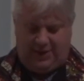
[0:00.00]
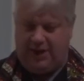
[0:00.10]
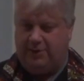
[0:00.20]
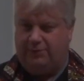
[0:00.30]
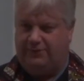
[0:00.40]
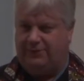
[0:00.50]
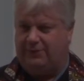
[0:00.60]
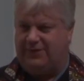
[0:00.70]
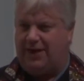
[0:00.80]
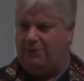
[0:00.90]
and
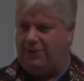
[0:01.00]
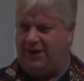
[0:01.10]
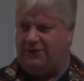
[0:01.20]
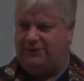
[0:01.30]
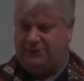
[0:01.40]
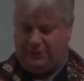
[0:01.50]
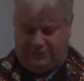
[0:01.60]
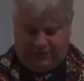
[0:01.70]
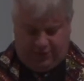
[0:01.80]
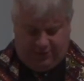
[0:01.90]
provoked outrage for
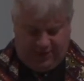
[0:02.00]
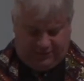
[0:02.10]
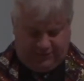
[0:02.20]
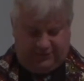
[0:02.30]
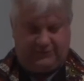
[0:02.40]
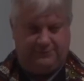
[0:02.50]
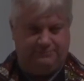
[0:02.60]
generations.